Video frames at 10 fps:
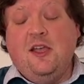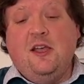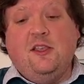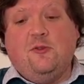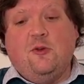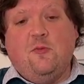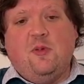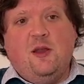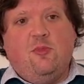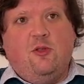these were not
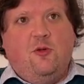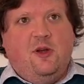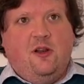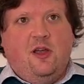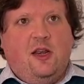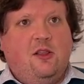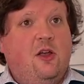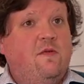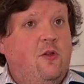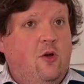people who'd been like
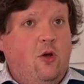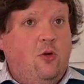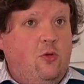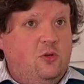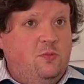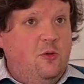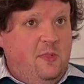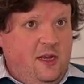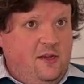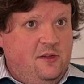lifelong on-course
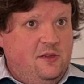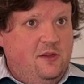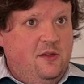bookmakers.